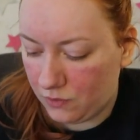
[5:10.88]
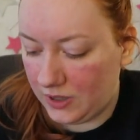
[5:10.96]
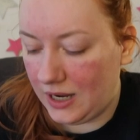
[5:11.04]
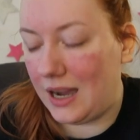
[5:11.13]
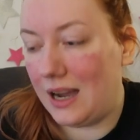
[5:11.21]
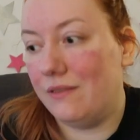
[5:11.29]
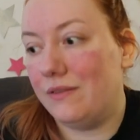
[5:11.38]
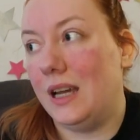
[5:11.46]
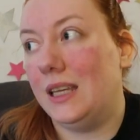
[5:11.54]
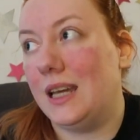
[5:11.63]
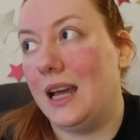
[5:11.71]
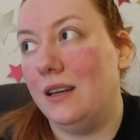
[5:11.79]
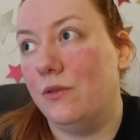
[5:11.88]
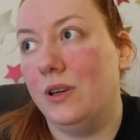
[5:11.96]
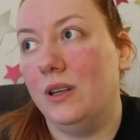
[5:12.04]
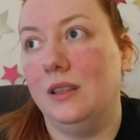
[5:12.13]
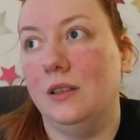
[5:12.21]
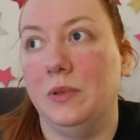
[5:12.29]
we have, I kind of
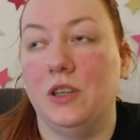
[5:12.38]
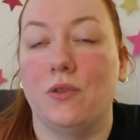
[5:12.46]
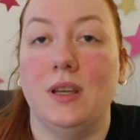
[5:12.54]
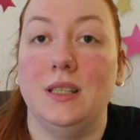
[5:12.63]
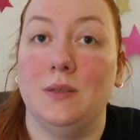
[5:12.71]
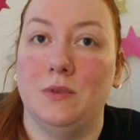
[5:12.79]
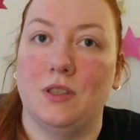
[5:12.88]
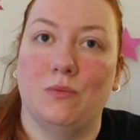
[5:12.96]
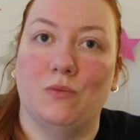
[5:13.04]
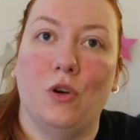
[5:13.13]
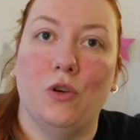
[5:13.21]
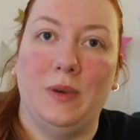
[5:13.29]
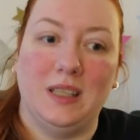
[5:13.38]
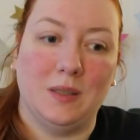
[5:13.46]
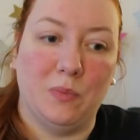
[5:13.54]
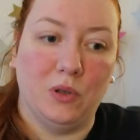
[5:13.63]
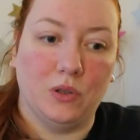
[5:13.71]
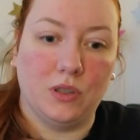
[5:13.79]
went a little bit crazy with some
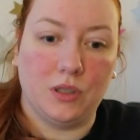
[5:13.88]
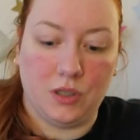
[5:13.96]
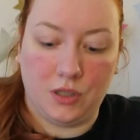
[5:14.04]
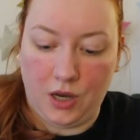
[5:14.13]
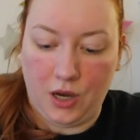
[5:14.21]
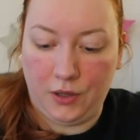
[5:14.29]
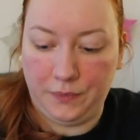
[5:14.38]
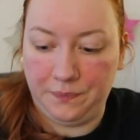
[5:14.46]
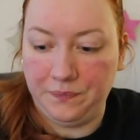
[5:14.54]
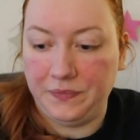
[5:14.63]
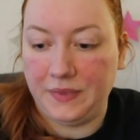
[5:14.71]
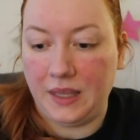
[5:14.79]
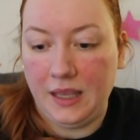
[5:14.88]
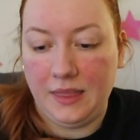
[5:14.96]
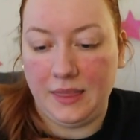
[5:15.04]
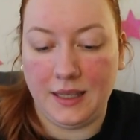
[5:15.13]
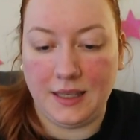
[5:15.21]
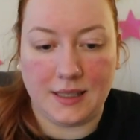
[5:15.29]
romance books, so
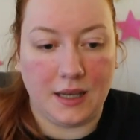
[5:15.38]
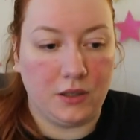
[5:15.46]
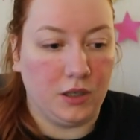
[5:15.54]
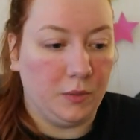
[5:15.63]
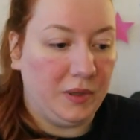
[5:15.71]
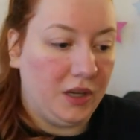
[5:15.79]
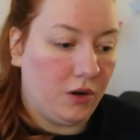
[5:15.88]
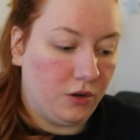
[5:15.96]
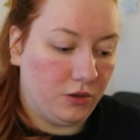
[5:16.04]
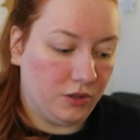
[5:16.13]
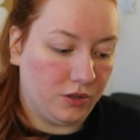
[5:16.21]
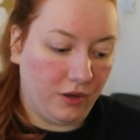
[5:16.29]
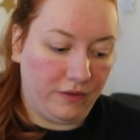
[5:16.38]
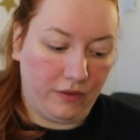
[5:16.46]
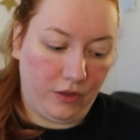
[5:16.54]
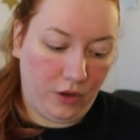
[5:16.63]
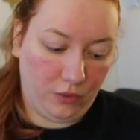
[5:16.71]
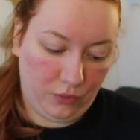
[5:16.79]
these are going to be orders of
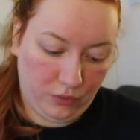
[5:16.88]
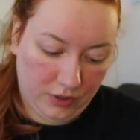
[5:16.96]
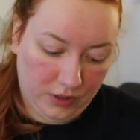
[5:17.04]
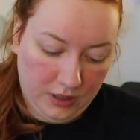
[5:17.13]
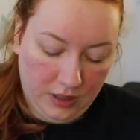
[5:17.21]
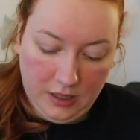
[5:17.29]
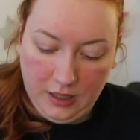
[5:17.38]
those,